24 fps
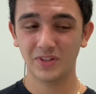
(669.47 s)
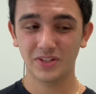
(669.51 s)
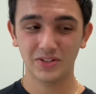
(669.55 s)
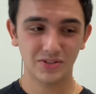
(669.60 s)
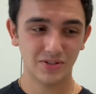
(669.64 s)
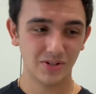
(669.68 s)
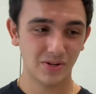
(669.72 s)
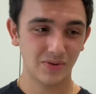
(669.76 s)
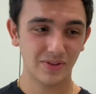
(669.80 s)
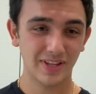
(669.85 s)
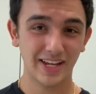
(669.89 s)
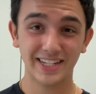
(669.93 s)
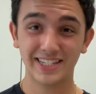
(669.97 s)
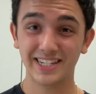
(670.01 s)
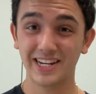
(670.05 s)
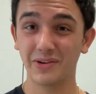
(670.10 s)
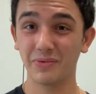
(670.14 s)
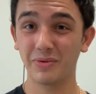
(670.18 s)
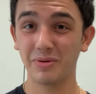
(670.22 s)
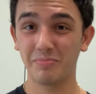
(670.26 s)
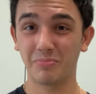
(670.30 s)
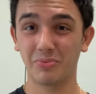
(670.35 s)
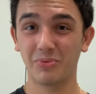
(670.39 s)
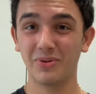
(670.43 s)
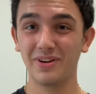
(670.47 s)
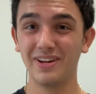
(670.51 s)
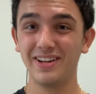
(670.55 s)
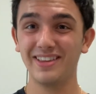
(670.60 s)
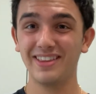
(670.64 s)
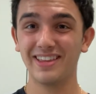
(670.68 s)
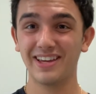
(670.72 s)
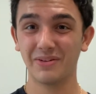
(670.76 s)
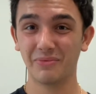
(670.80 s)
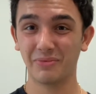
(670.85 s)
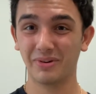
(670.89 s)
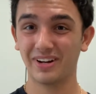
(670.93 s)
So that's how we
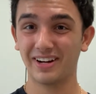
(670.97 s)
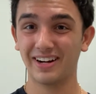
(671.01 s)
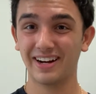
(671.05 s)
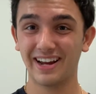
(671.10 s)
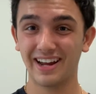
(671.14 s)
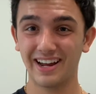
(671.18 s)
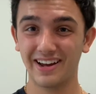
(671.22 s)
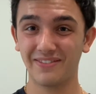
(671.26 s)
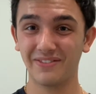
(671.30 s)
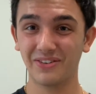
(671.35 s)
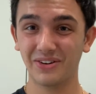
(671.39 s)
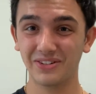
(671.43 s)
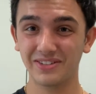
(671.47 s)
breathe, and we're going to have our